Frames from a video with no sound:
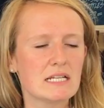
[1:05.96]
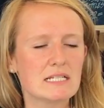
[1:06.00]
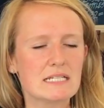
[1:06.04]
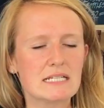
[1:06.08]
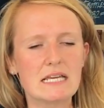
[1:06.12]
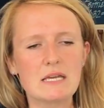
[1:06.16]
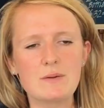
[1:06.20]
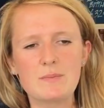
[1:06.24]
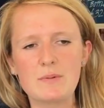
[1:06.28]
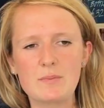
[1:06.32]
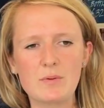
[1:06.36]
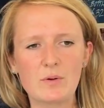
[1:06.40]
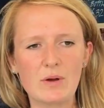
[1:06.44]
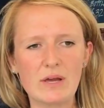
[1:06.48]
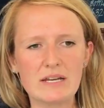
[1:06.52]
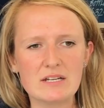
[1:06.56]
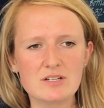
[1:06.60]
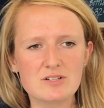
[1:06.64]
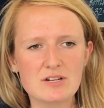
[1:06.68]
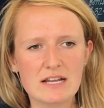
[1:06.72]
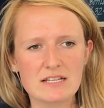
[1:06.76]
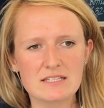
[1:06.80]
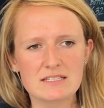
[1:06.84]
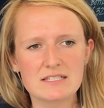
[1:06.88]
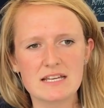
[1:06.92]
To keep people
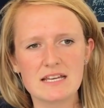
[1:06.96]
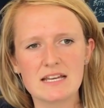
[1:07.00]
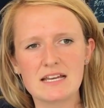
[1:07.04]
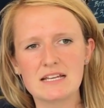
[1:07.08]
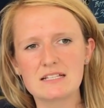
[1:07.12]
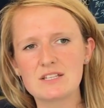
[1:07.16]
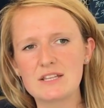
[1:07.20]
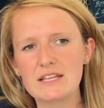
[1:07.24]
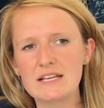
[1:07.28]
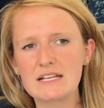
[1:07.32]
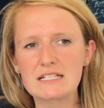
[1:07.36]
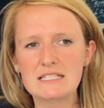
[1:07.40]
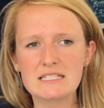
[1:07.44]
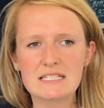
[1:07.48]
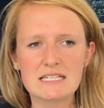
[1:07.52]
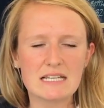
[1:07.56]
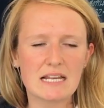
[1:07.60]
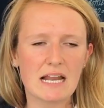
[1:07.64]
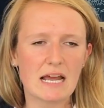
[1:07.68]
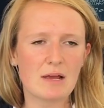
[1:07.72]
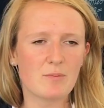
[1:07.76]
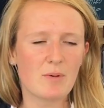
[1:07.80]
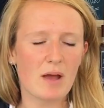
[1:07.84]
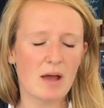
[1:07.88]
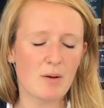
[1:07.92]
interested so they can see
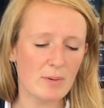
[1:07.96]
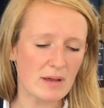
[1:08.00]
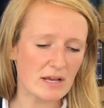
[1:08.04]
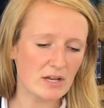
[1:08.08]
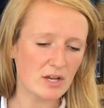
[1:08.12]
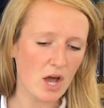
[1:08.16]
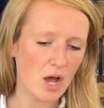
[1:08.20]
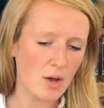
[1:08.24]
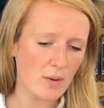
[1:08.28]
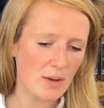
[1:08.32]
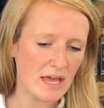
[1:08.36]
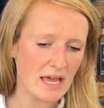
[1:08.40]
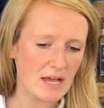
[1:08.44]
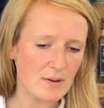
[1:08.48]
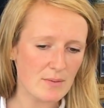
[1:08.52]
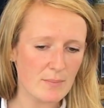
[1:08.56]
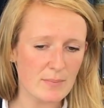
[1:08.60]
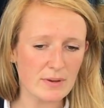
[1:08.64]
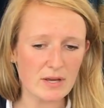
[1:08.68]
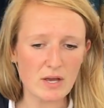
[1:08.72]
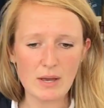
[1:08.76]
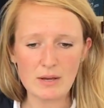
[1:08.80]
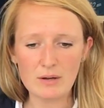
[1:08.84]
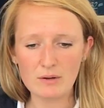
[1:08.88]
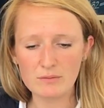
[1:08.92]
like where we're going, when we're
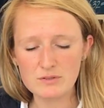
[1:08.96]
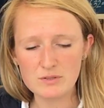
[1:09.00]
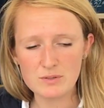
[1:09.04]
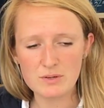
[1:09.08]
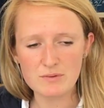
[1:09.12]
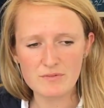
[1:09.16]
going off to